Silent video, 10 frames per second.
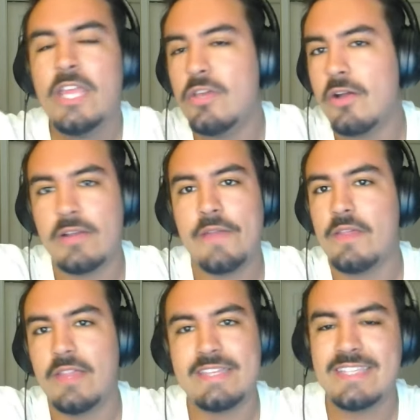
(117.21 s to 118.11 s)
You go down the
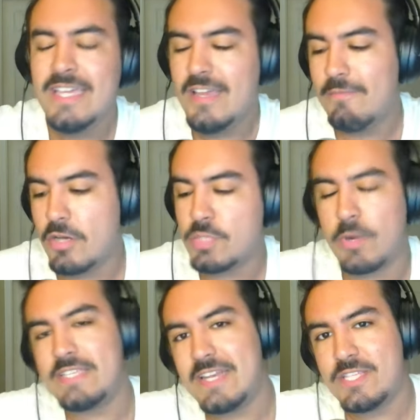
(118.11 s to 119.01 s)
list. Most
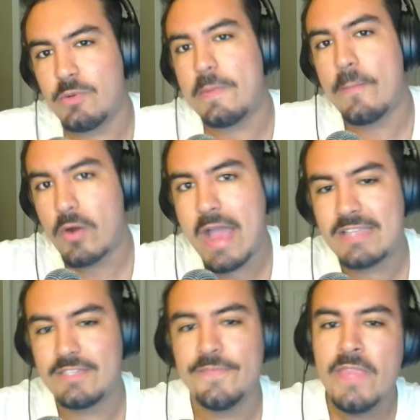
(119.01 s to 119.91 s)
presidents would be more
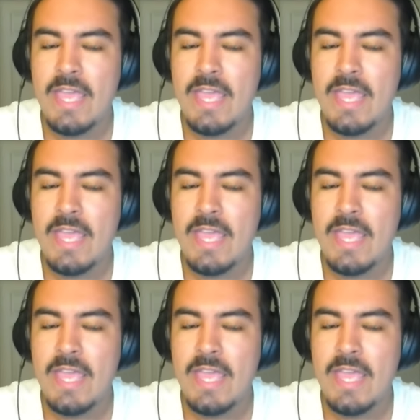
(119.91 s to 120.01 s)
active.